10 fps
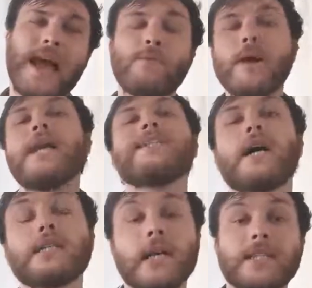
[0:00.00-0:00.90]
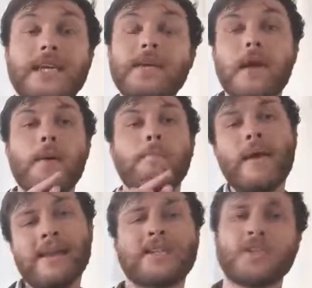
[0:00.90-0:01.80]
And what he does is he
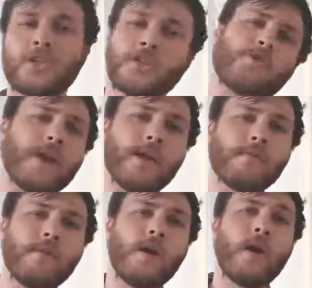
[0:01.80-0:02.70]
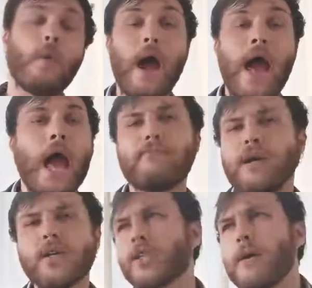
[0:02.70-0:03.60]
makes a stream where,
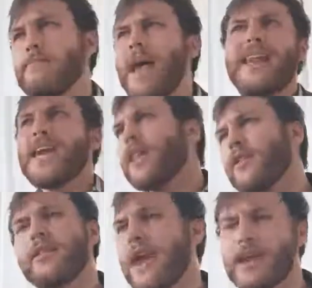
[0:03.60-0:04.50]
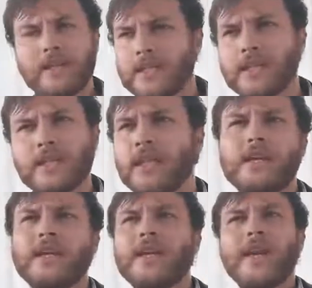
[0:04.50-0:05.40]
amongst many other things,
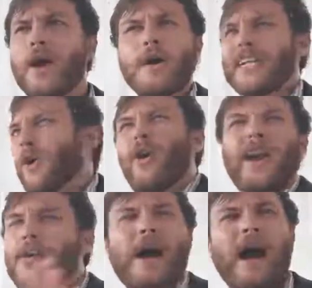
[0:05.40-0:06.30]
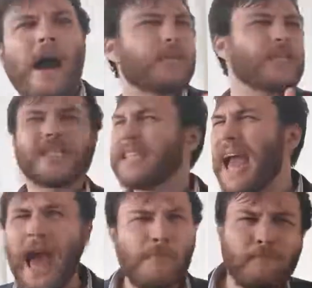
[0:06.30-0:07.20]
you know, talking about how to
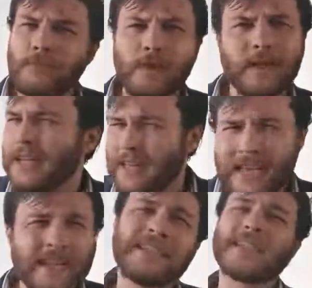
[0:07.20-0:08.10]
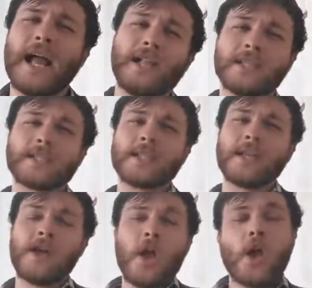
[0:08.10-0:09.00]
scam the incels,
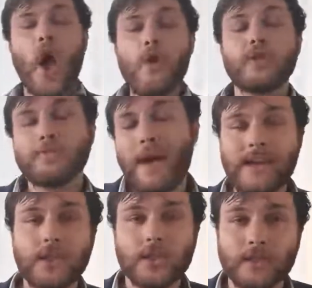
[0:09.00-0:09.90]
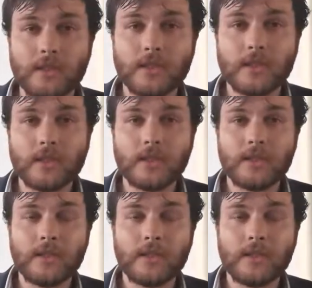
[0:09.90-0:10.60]
Coach mentions